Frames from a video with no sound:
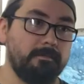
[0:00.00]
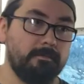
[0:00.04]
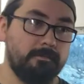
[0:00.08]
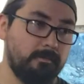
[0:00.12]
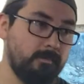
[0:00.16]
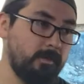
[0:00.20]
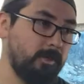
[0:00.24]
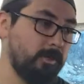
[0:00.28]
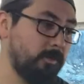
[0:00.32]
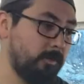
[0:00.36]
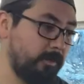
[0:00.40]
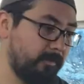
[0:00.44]

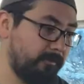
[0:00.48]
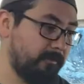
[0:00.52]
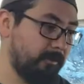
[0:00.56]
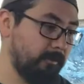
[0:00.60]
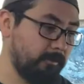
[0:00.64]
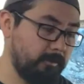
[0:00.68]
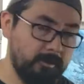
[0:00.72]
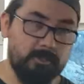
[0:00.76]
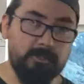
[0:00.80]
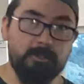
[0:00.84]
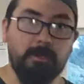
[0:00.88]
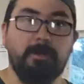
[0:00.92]
You know, if you
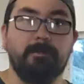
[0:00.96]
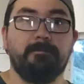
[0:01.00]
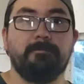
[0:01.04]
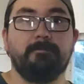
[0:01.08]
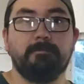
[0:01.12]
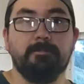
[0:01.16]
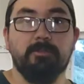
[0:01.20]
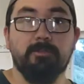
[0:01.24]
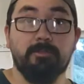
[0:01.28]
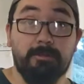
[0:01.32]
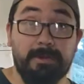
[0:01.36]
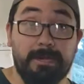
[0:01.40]
were to start
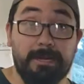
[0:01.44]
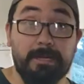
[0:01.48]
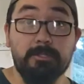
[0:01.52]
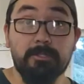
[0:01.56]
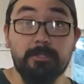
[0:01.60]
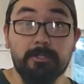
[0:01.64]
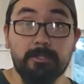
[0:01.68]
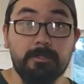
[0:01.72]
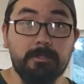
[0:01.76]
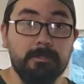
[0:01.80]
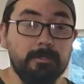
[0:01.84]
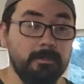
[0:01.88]
from scratch.
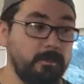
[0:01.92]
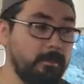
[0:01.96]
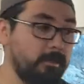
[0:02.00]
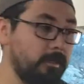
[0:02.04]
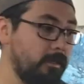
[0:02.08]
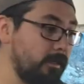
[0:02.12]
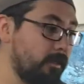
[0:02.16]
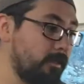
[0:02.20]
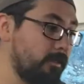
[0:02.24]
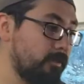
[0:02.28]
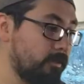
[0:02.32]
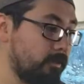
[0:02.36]

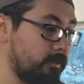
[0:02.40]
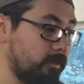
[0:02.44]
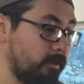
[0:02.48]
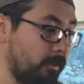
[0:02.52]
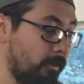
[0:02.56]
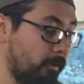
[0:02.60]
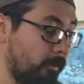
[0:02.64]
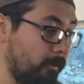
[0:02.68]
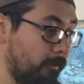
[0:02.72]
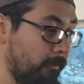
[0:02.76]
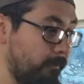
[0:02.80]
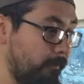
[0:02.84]

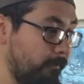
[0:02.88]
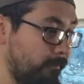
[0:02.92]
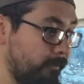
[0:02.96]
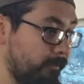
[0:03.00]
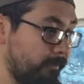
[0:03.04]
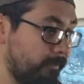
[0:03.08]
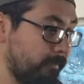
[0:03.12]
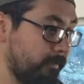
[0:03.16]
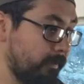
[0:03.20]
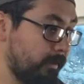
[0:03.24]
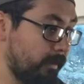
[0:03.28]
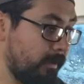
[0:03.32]
So
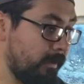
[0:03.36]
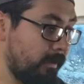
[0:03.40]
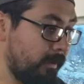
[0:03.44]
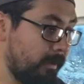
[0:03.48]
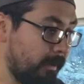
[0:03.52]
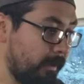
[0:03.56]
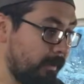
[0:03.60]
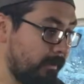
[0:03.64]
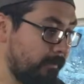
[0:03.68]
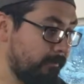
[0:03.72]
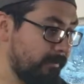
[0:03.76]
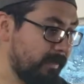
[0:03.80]

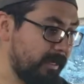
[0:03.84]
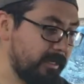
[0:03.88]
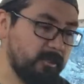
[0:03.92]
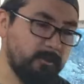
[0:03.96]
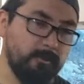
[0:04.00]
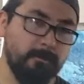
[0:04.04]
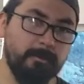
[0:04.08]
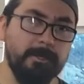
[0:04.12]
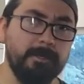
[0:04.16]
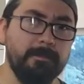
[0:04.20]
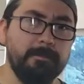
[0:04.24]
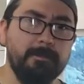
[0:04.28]
that's
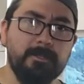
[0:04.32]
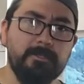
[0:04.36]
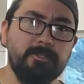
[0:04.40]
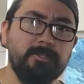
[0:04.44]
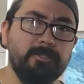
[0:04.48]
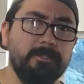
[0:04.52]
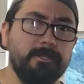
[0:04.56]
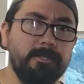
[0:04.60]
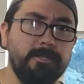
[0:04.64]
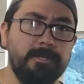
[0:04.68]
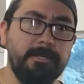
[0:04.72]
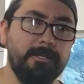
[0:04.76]
pretty much
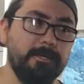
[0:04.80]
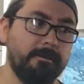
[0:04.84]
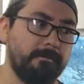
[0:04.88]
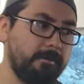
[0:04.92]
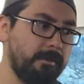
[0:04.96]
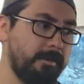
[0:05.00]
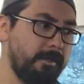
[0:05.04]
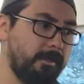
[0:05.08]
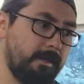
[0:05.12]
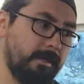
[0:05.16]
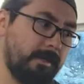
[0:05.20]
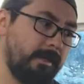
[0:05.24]
the nitty
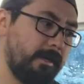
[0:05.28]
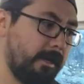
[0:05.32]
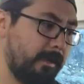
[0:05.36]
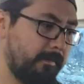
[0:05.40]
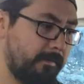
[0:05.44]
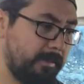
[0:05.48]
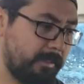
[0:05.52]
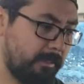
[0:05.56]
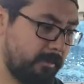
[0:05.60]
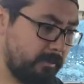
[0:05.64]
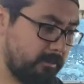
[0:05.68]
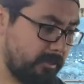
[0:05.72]
gritty on it. I
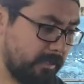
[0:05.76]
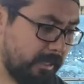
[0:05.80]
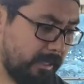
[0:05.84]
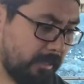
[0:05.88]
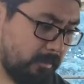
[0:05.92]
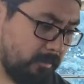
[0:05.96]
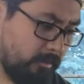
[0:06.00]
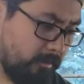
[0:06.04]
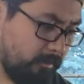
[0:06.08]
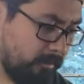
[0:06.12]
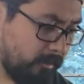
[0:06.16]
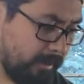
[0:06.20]
mean, there's not a
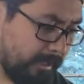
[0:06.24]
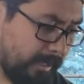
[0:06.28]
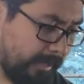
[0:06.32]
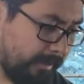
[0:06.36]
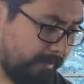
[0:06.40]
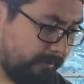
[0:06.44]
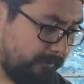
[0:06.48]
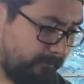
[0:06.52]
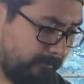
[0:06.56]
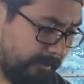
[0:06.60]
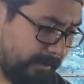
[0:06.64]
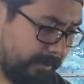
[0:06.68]
whole
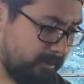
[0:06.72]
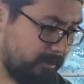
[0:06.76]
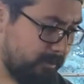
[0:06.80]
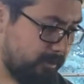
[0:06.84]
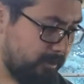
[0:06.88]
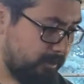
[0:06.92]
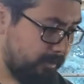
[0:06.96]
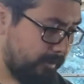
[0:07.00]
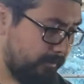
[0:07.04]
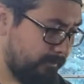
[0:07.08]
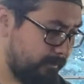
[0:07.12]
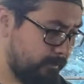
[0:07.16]
lot fancy
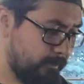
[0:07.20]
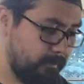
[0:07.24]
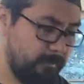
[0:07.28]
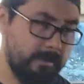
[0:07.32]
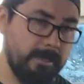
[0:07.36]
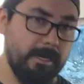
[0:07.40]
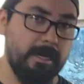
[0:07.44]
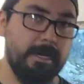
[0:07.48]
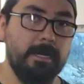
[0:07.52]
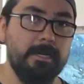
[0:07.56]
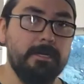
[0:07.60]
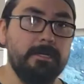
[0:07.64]
stuff going
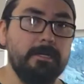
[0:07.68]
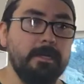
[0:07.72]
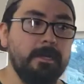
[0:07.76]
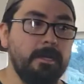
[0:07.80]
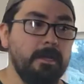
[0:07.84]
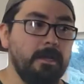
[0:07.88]
on.